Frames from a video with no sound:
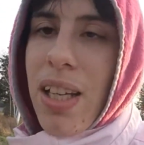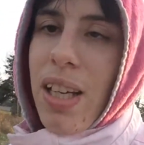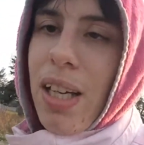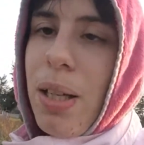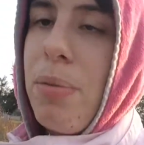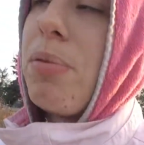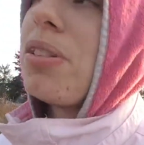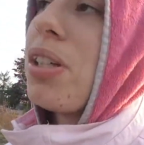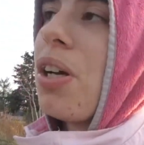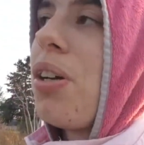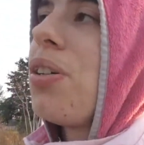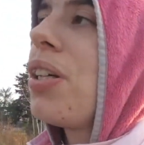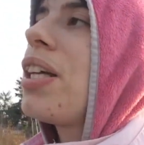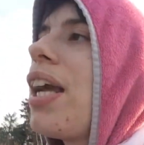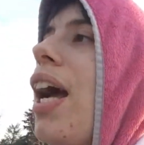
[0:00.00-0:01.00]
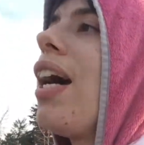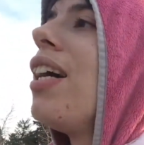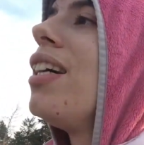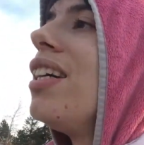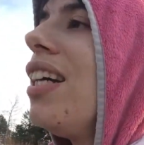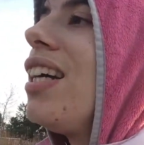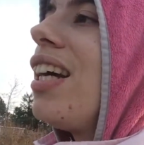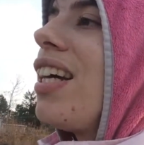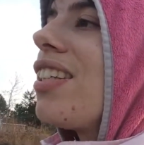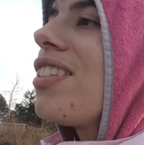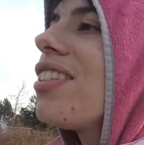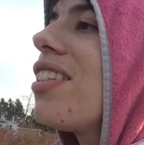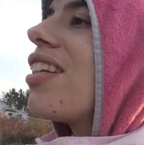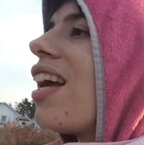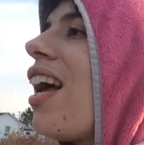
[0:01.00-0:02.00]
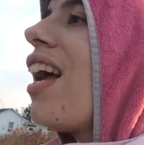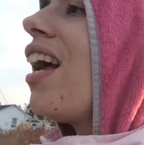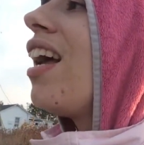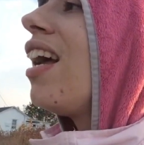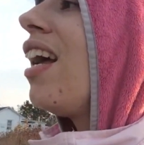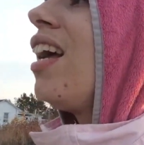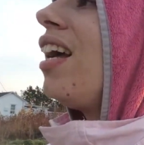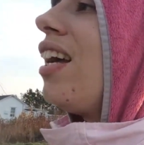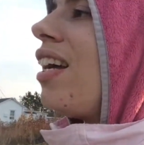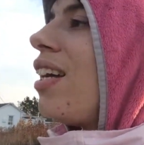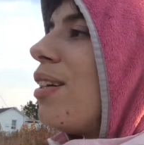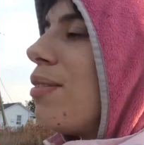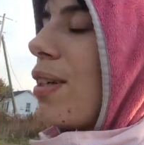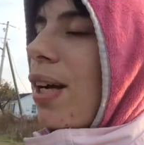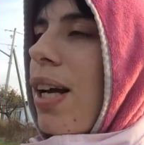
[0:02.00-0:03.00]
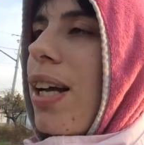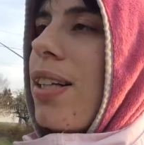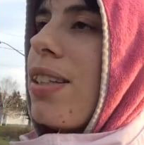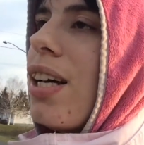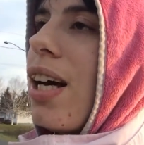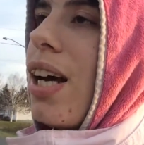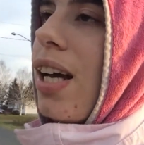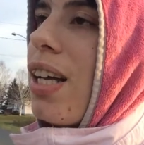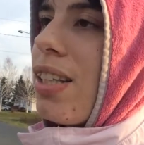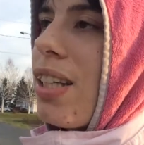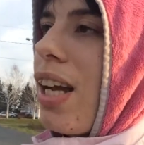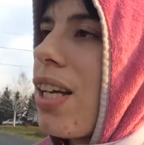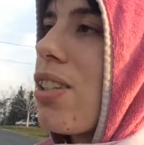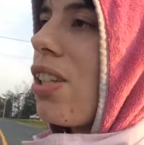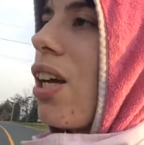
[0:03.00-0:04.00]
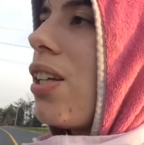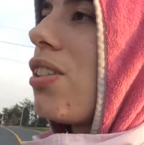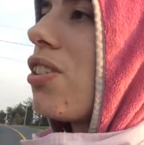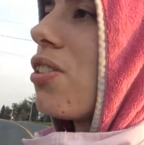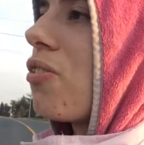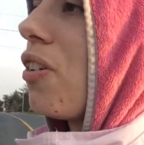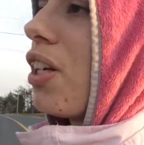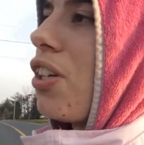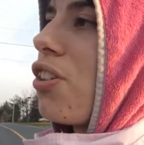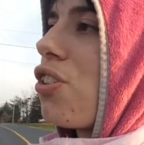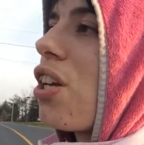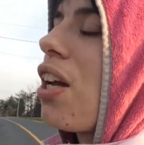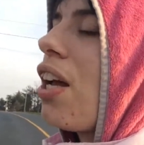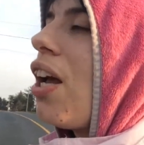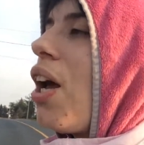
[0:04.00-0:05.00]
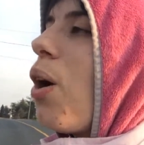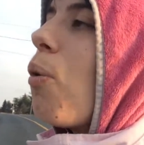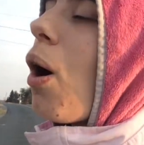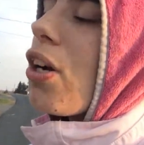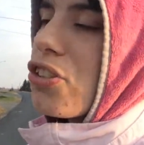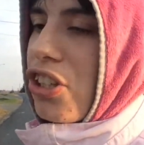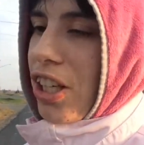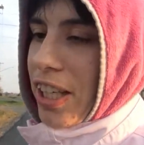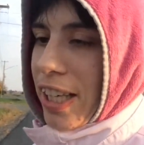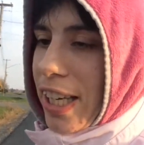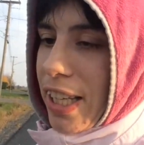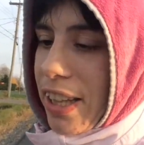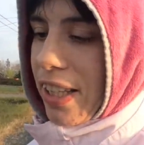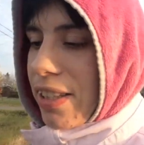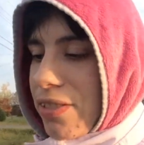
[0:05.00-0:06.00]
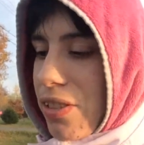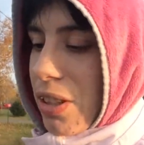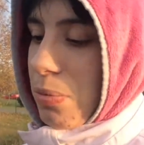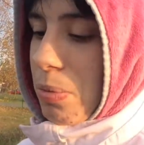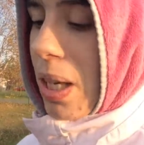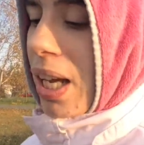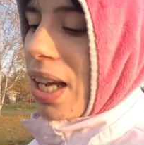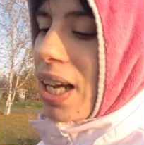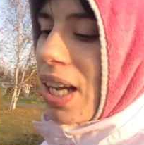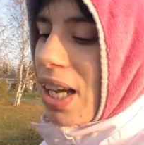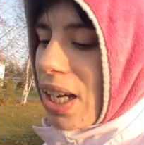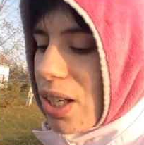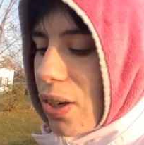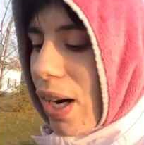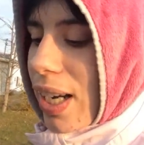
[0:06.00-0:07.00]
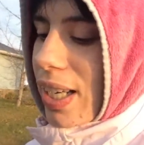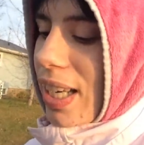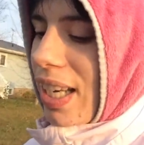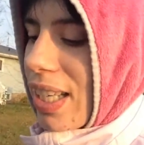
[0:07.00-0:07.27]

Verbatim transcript: Um, so yeah, this is, and uh, yeah, cause I just finished watching Ethan from Crank